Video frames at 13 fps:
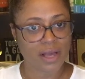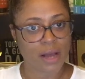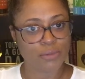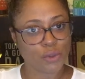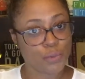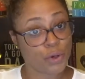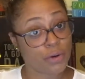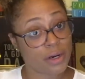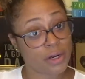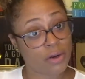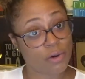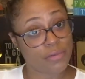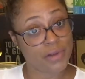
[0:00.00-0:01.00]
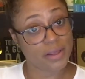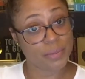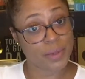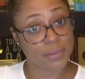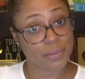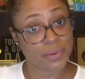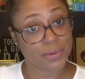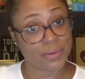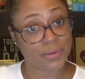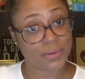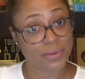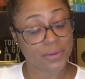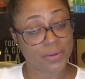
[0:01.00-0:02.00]
I'm super critical of other people.
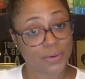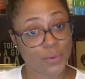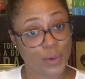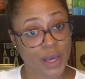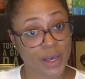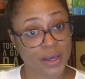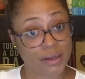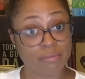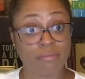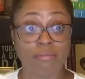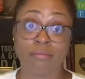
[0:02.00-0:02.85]
Okay.